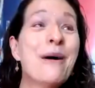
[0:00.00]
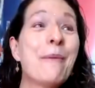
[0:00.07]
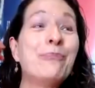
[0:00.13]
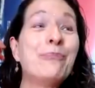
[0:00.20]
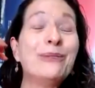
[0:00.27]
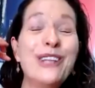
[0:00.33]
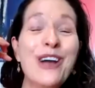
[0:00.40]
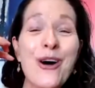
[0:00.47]

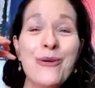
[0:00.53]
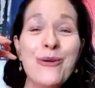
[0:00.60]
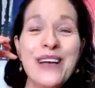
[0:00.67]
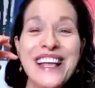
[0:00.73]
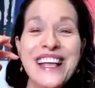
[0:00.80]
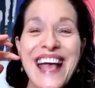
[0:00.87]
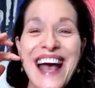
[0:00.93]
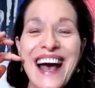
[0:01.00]

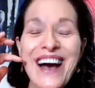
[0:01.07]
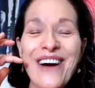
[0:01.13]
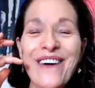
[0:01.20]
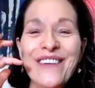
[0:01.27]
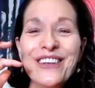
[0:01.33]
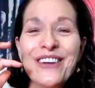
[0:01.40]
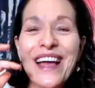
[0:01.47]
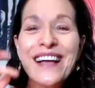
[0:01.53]
blowing
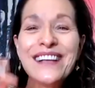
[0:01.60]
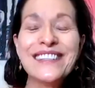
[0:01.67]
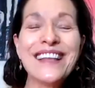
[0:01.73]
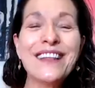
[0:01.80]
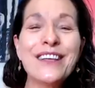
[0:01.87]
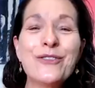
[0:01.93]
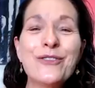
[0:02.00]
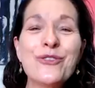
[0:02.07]
out. You're
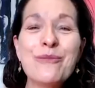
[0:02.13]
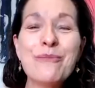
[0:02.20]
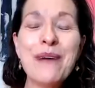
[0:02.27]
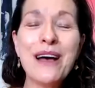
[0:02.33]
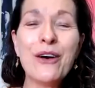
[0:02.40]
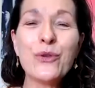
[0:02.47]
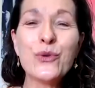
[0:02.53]
exhaling through your mouth.